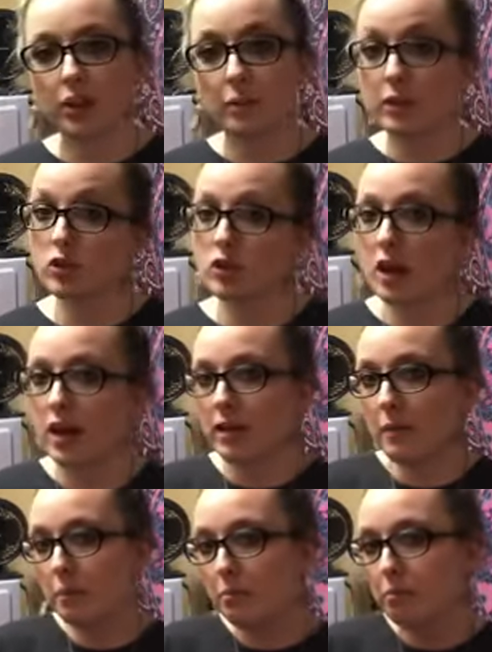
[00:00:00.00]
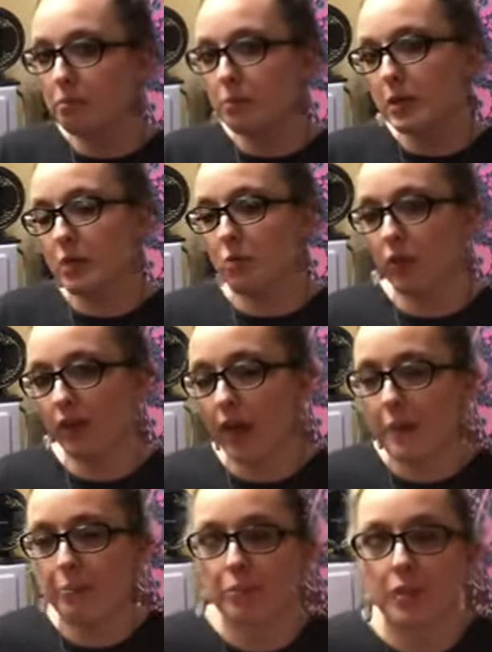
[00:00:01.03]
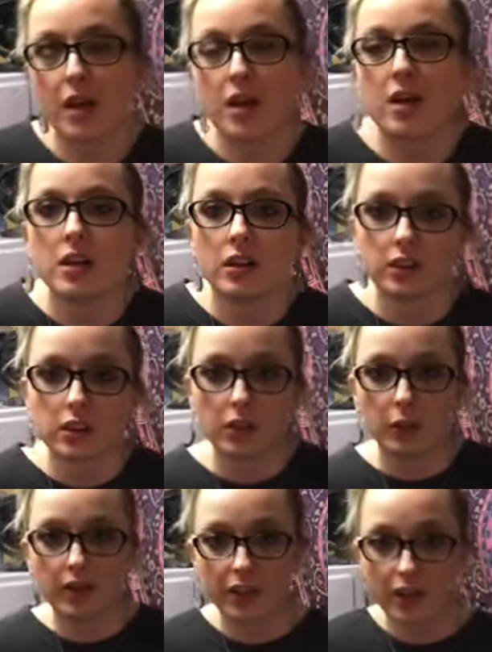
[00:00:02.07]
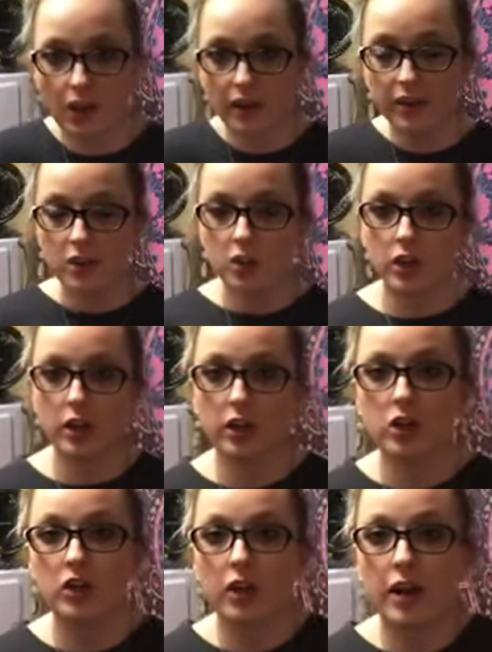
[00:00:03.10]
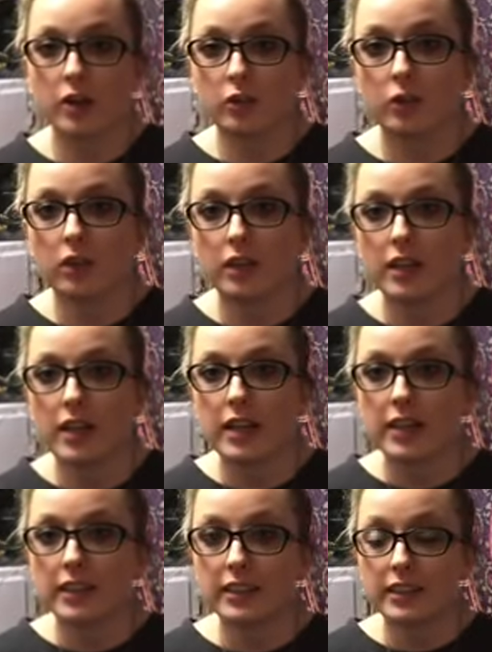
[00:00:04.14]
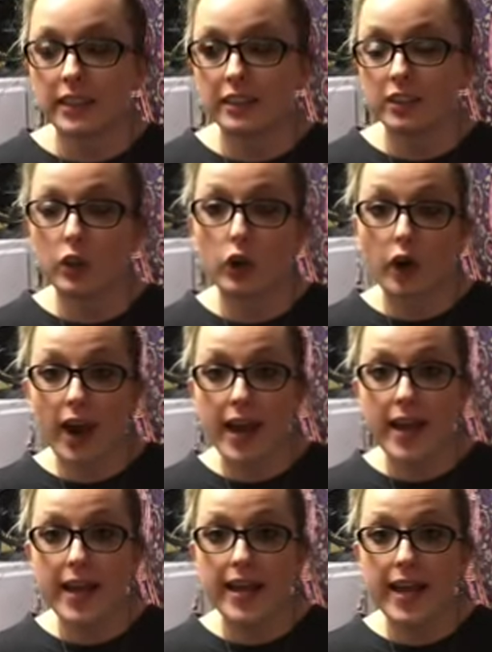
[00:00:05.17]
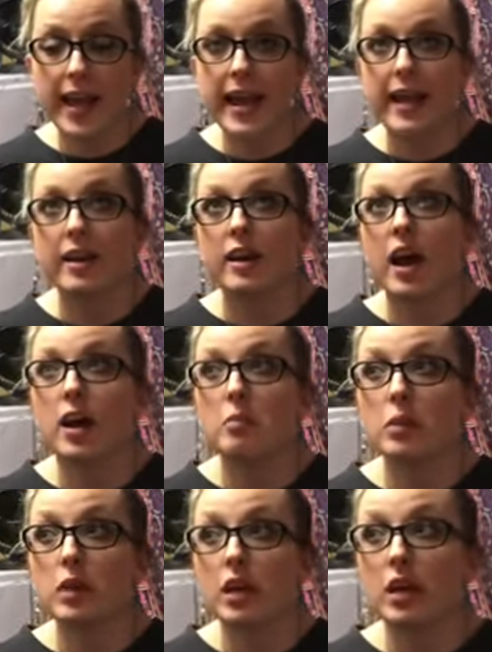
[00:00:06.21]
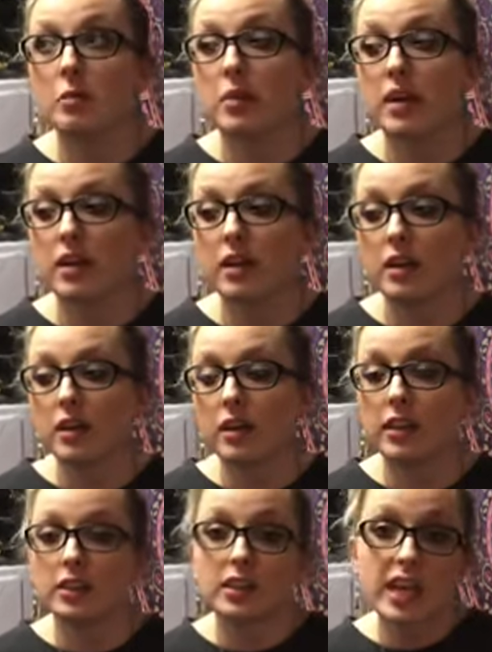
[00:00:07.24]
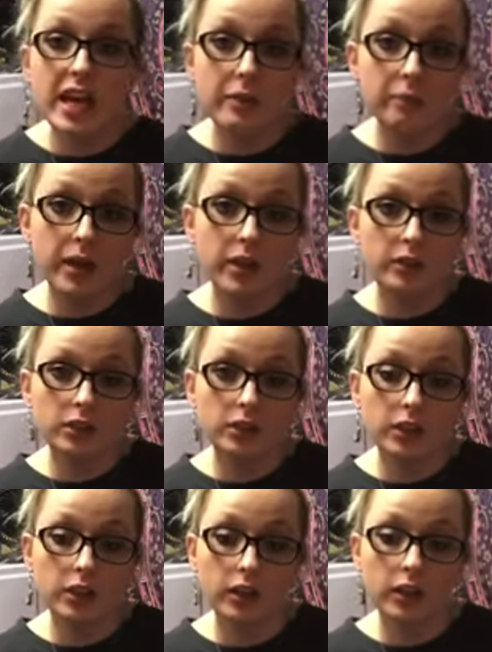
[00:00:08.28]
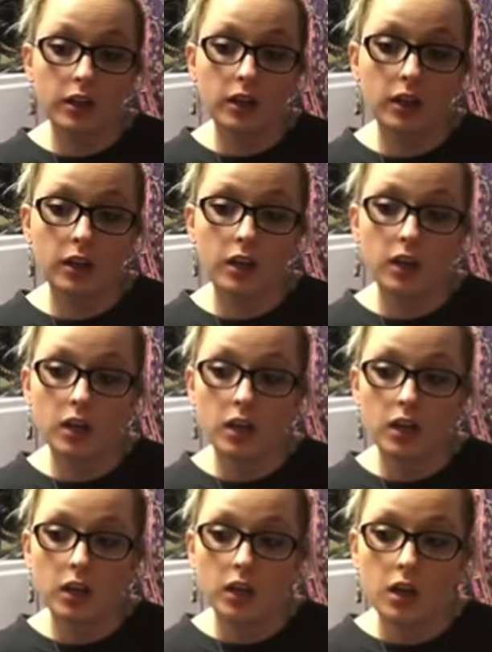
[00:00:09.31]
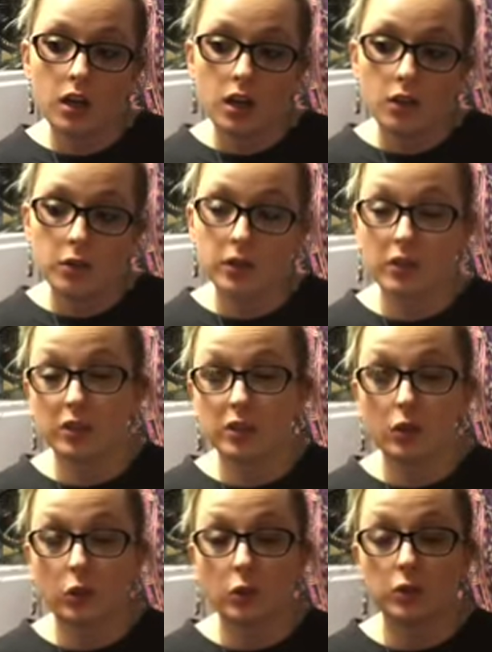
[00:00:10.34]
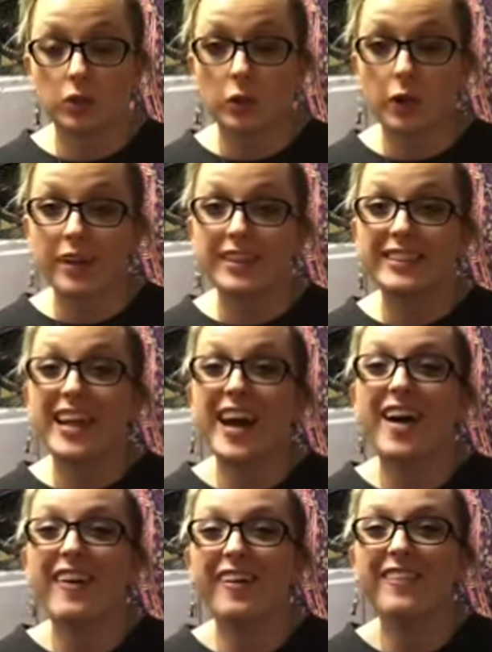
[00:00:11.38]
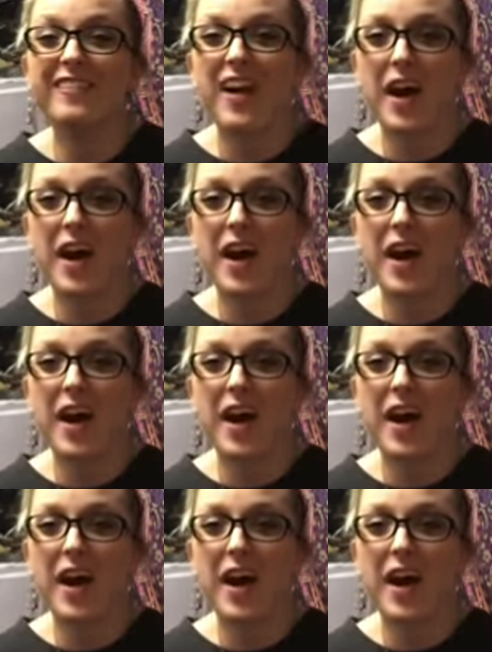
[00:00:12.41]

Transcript: around me and trying to be more that. So I got into church around 6th grade and I became a kids camp counselor, which is a whole story in itself.